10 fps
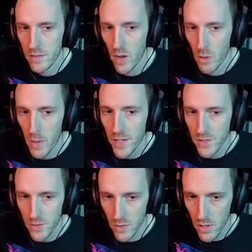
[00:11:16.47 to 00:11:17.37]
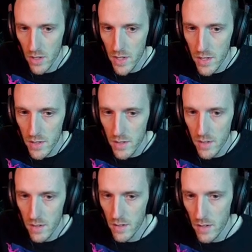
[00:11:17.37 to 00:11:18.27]
our repository
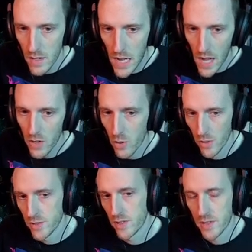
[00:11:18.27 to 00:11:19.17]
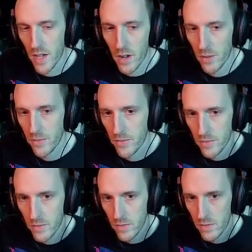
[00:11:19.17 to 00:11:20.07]
on Norns itself,